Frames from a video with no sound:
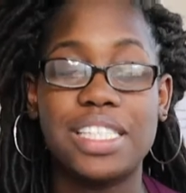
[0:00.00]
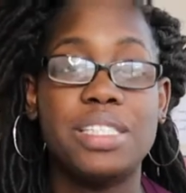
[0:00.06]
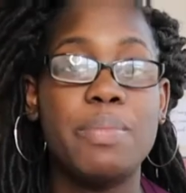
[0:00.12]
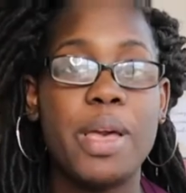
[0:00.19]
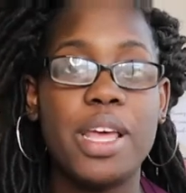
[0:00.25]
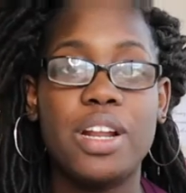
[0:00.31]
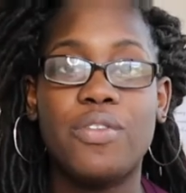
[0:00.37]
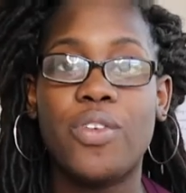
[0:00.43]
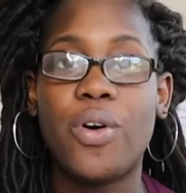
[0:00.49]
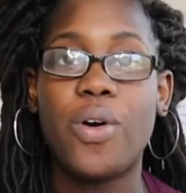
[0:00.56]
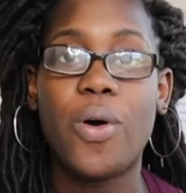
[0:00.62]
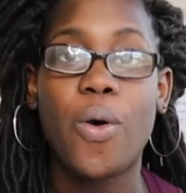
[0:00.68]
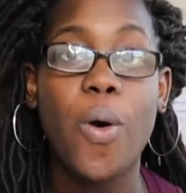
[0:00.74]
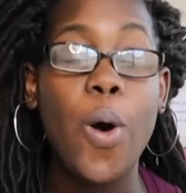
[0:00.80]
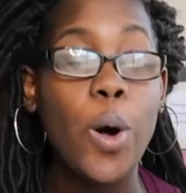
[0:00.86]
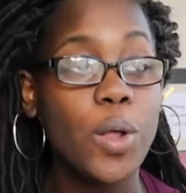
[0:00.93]
It's made of
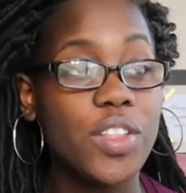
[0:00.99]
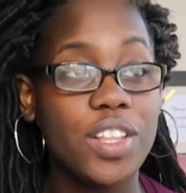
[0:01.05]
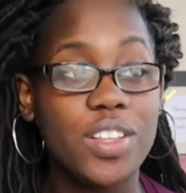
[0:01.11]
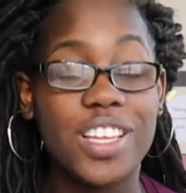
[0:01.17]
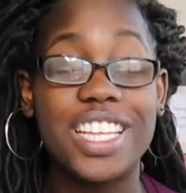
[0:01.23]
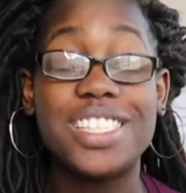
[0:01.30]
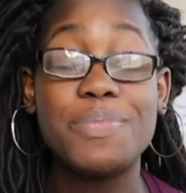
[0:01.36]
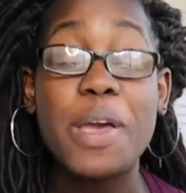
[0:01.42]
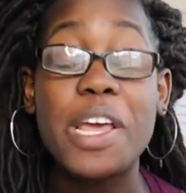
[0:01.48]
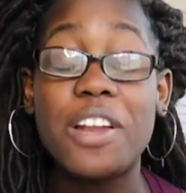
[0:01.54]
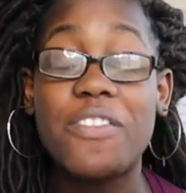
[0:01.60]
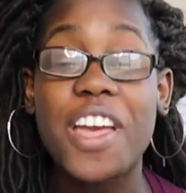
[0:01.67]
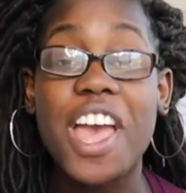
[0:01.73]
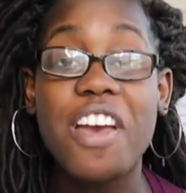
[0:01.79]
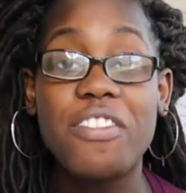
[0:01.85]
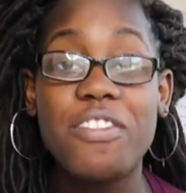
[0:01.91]
all the, it's made of
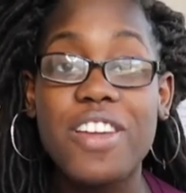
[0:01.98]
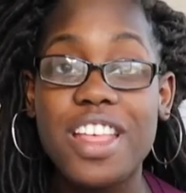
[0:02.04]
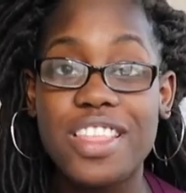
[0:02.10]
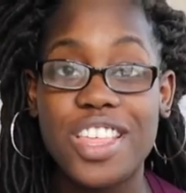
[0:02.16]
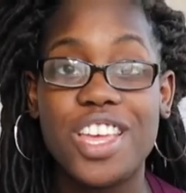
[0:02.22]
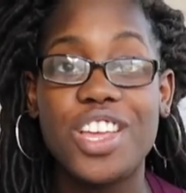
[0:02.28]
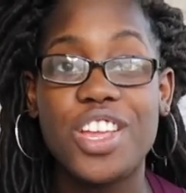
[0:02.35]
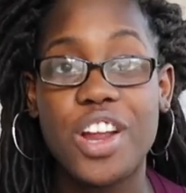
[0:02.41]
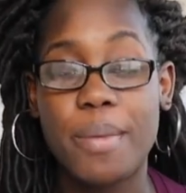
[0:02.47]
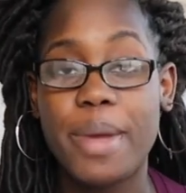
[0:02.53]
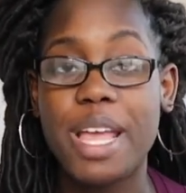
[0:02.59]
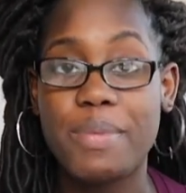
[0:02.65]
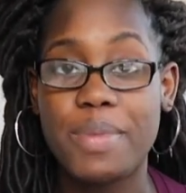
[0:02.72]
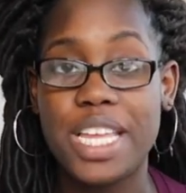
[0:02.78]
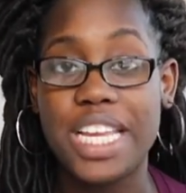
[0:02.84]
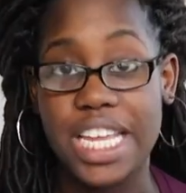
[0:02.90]
everything your
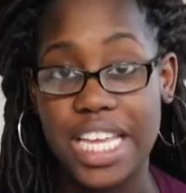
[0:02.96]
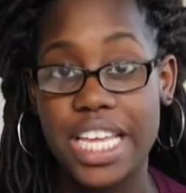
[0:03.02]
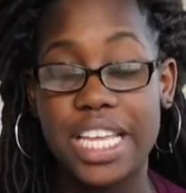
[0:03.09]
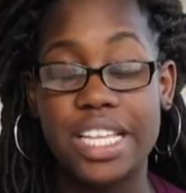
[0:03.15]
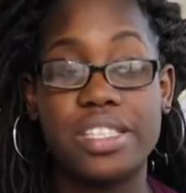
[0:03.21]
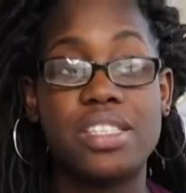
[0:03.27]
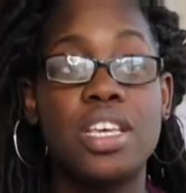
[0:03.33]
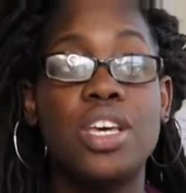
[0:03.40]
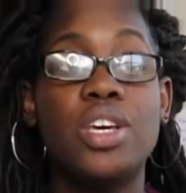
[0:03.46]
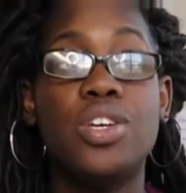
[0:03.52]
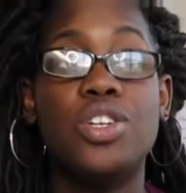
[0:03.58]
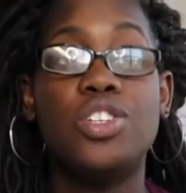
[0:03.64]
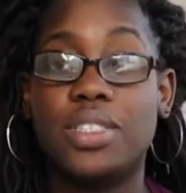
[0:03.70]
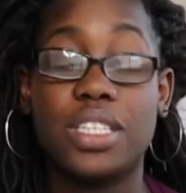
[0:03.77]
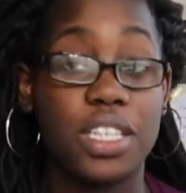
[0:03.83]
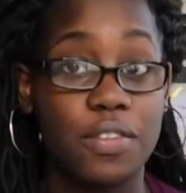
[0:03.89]
baby needs
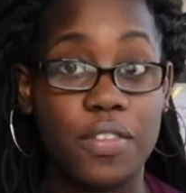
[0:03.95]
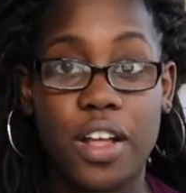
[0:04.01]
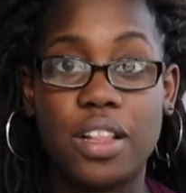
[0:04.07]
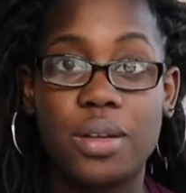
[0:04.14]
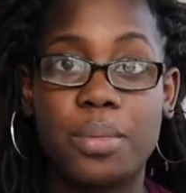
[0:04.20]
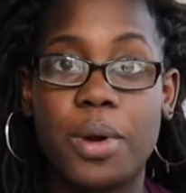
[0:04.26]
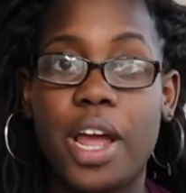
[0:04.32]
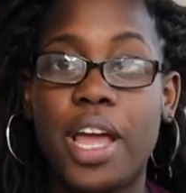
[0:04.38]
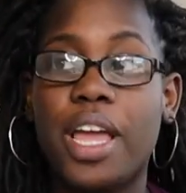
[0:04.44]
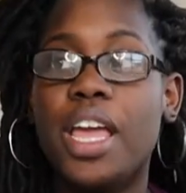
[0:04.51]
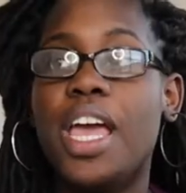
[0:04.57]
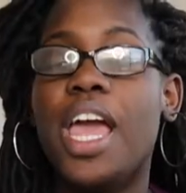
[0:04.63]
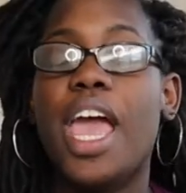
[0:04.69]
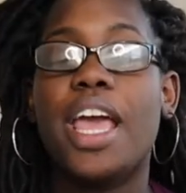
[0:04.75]
to develop, right?